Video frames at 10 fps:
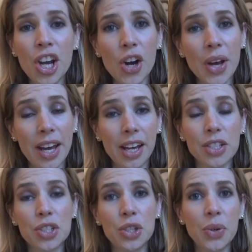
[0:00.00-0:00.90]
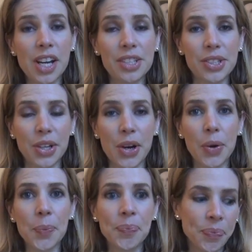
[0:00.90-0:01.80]
Okay, 2 days
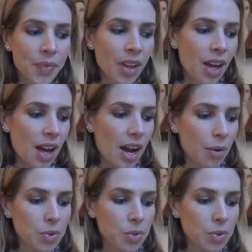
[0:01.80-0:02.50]
ago, I